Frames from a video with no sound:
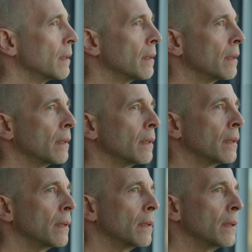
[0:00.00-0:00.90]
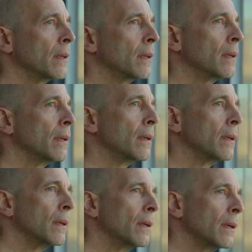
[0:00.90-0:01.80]

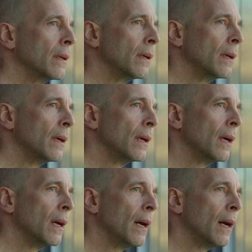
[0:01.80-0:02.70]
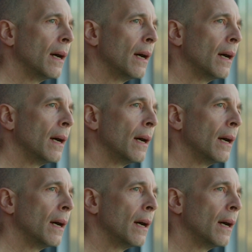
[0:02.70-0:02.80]
Nobody speaks.